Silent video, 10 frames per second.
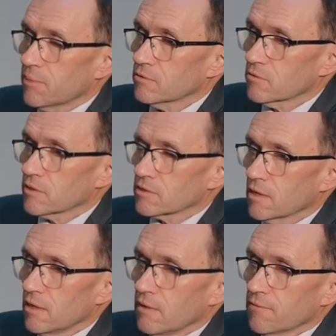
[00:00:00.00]
into this,
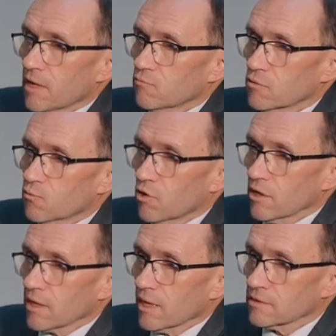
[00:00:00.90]
I would warn
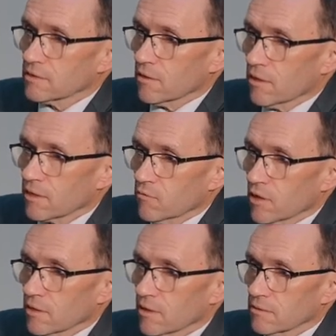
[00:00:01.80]
against
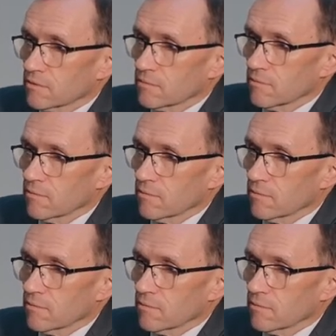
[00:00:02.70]
arguing that